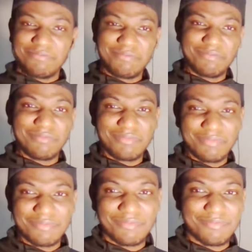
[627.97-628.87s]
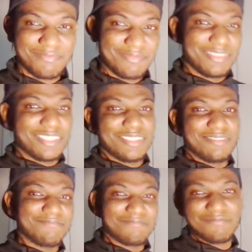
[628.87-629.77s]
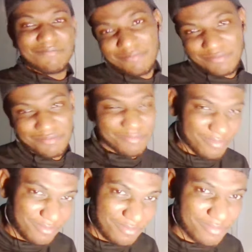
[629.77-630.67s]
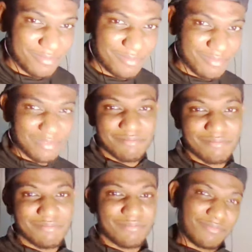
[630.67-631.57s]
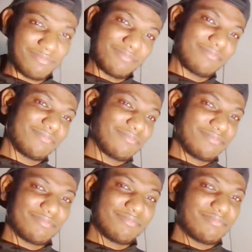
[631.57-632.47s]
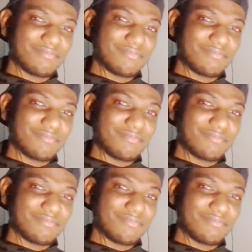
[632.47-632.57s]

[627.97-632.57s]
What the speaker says: (silence)